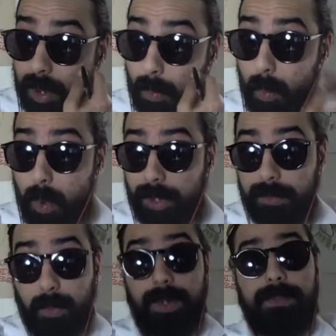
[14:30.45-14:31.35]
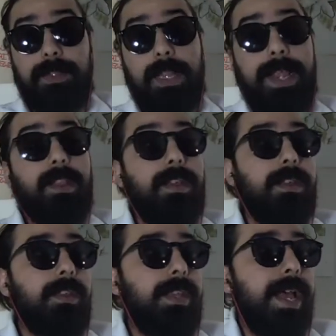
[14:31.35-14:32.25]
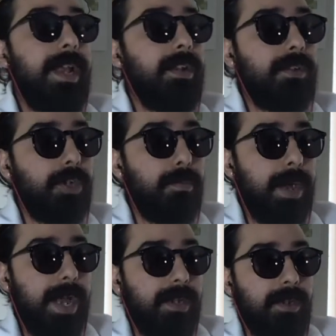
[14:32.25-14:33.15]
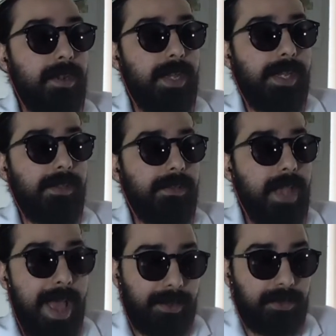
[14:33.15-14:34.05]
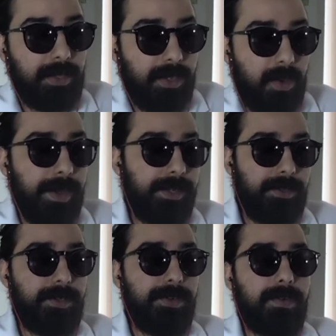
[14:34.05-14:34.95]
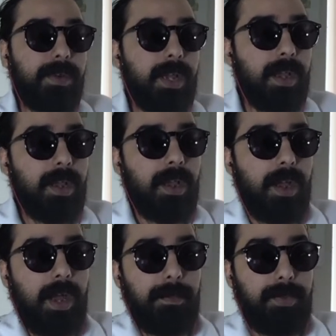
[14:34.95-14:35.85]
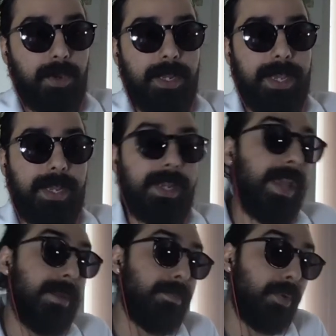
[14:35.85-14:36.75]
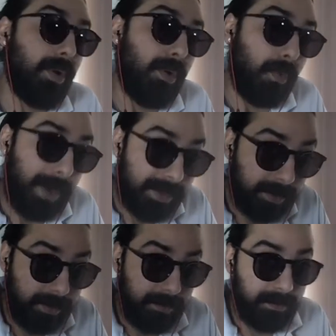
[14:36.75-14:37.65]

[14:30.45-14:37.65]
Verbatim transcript: what are, what is the likelihood that Joe Biden is actually going to uh, put in a progressive